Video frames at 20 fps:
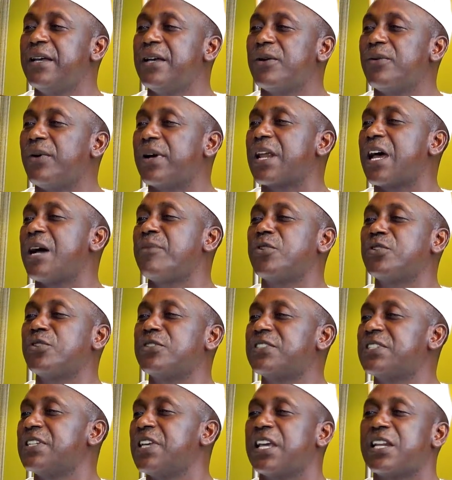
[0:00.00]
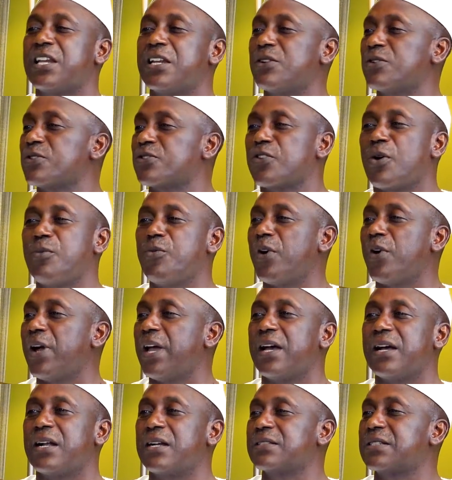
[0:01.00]
Whether I'm on CNN or
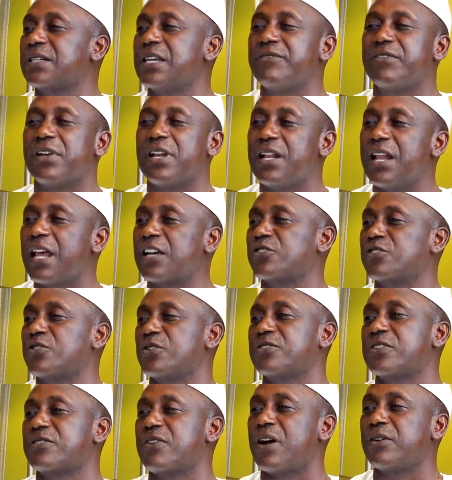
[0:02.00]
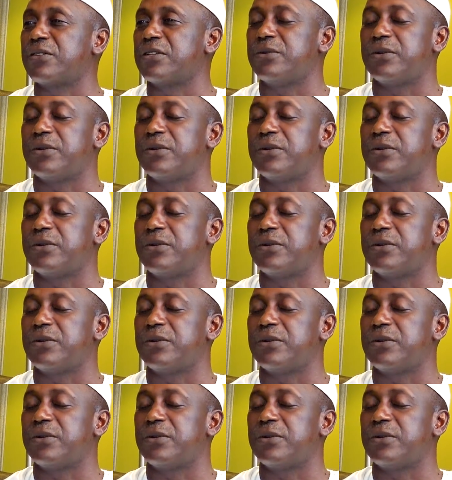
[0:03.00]
somewhere else giving lectures around the